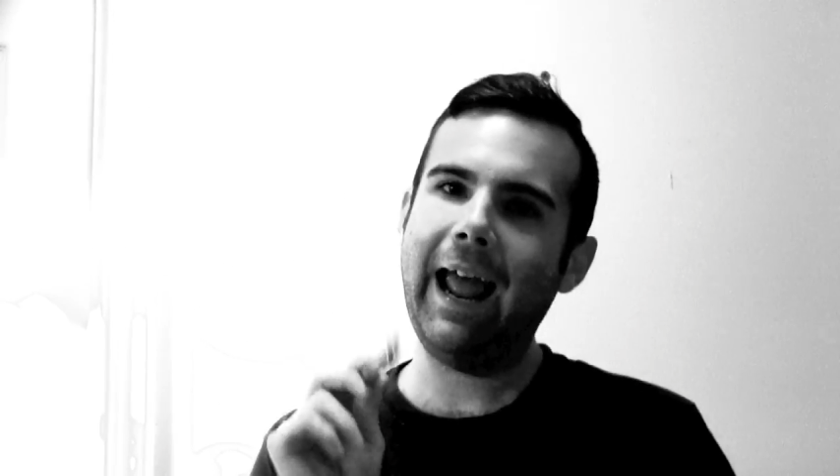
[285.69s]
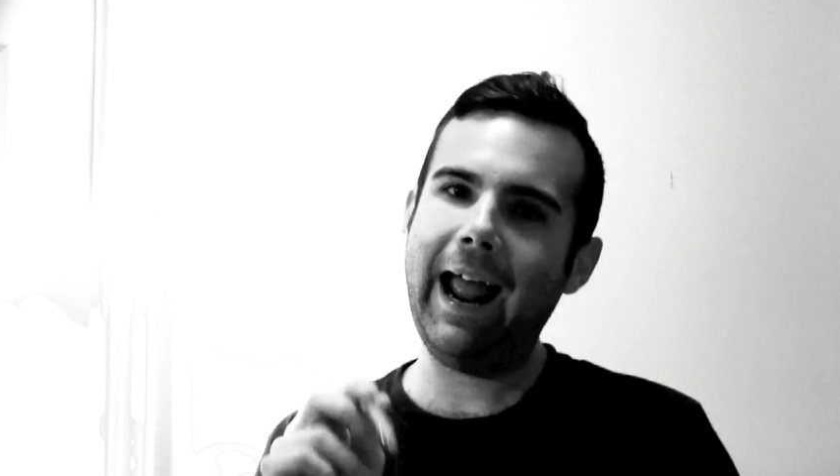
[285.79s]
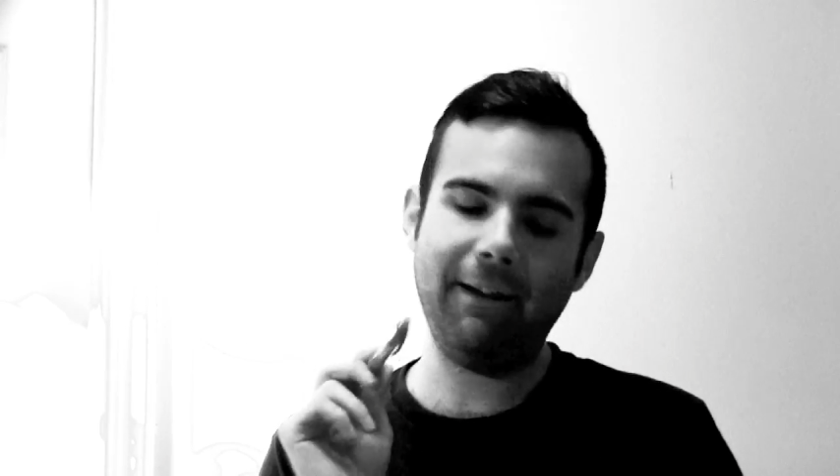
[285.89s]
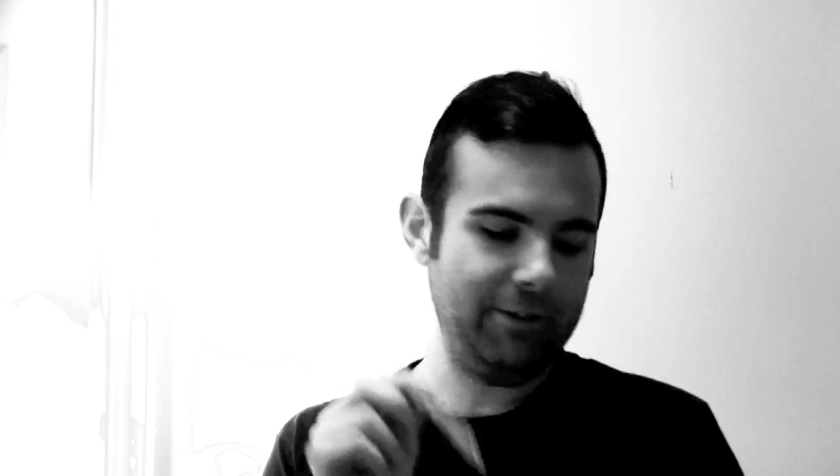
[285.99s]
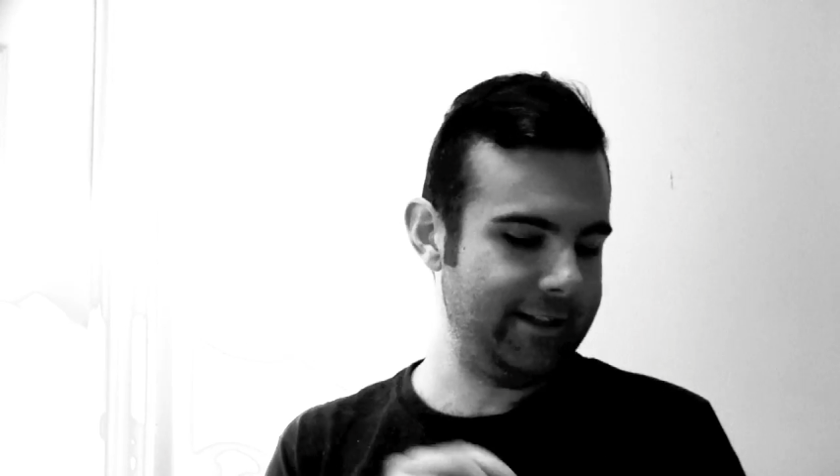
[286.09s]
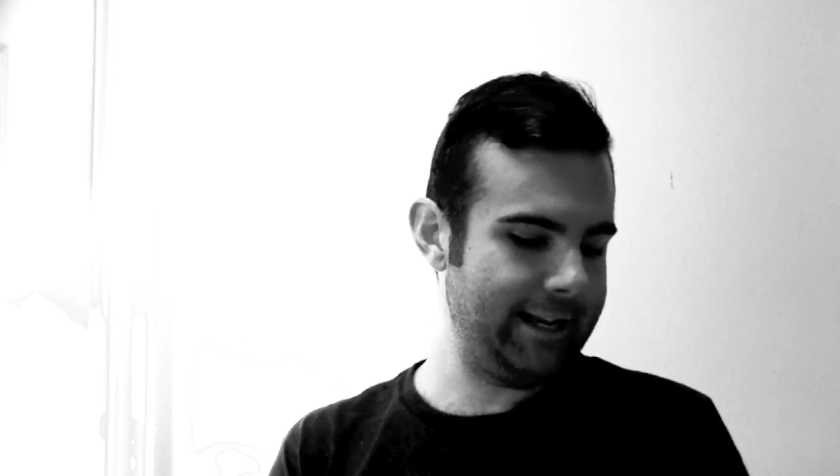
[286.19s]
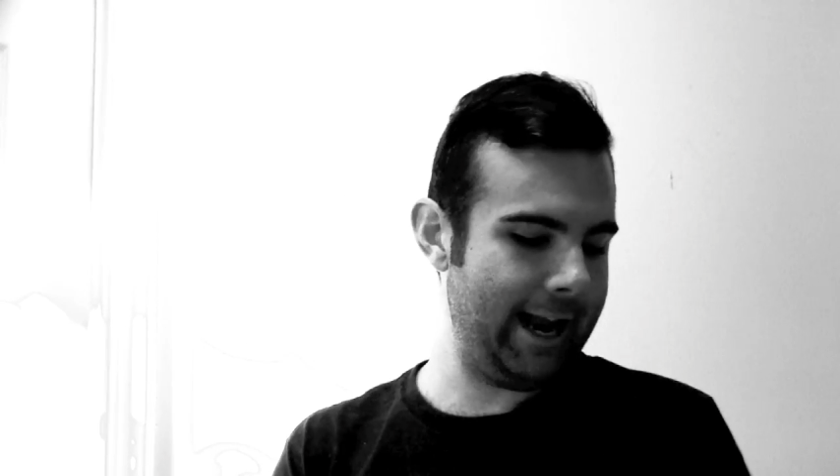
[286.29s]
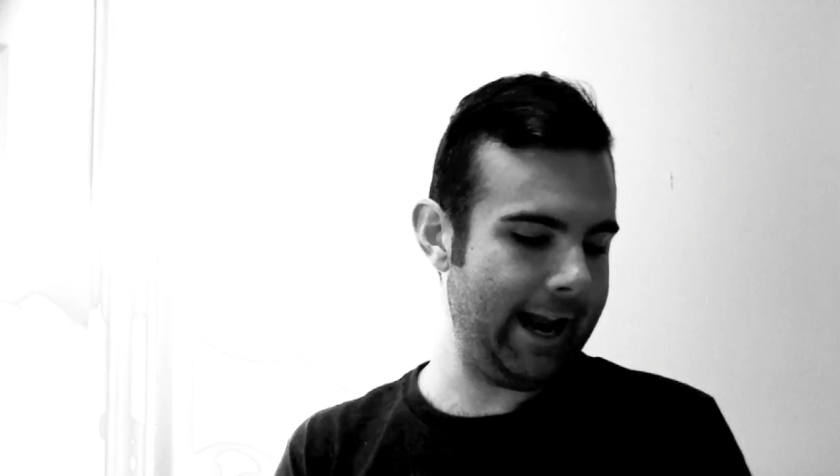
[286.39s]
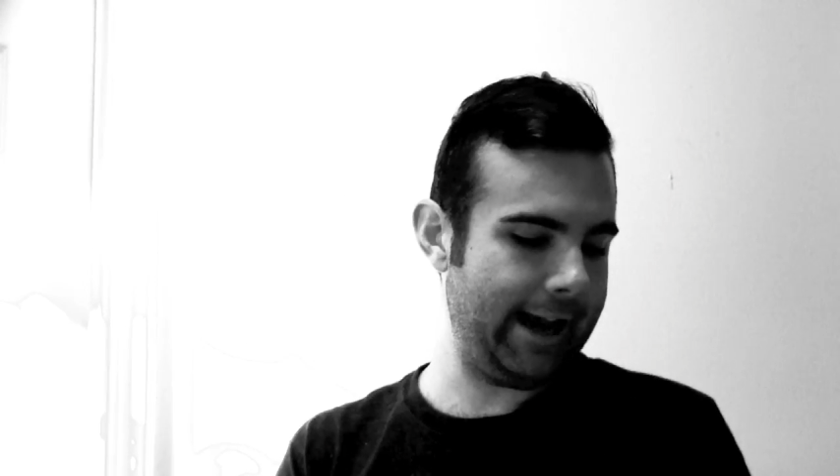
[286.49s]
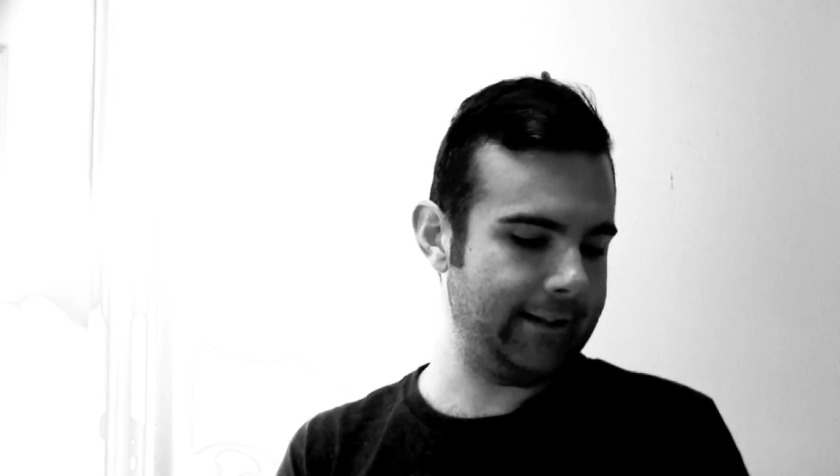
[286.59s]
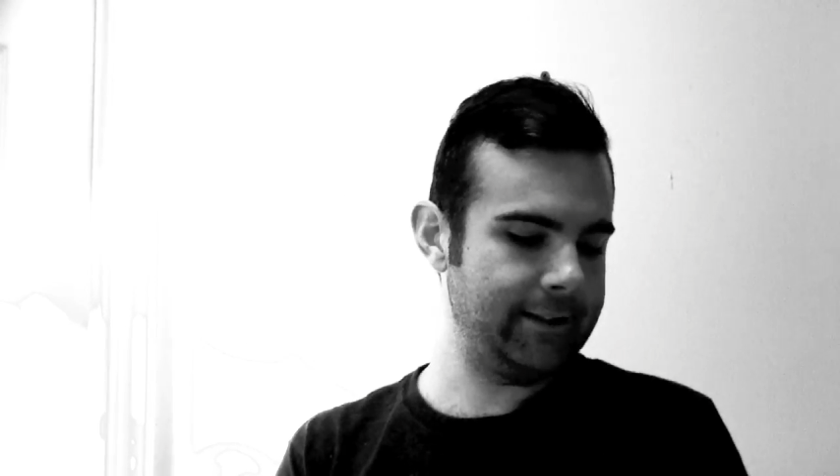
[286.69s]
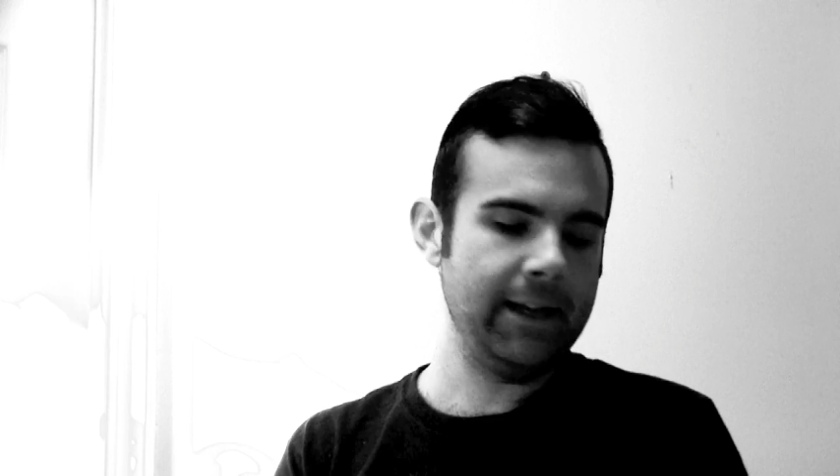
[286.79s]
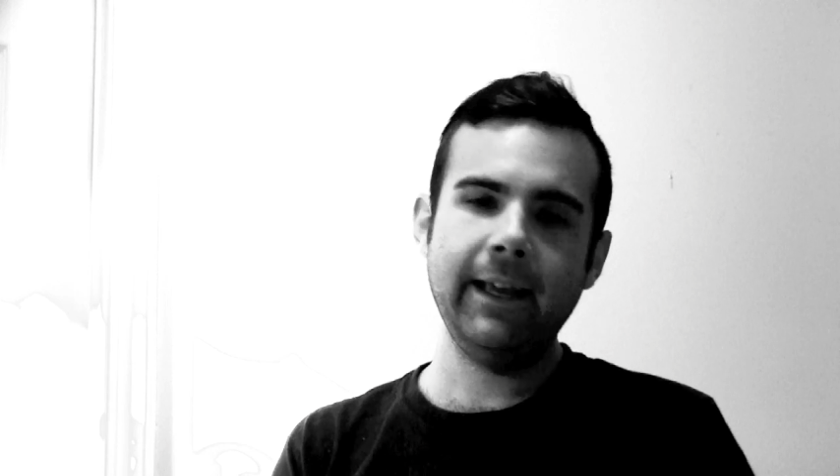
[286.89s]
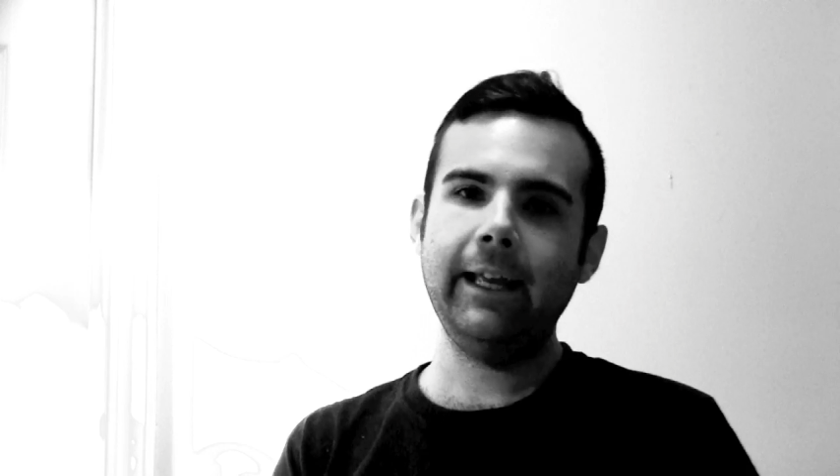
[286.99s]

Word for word: have its hands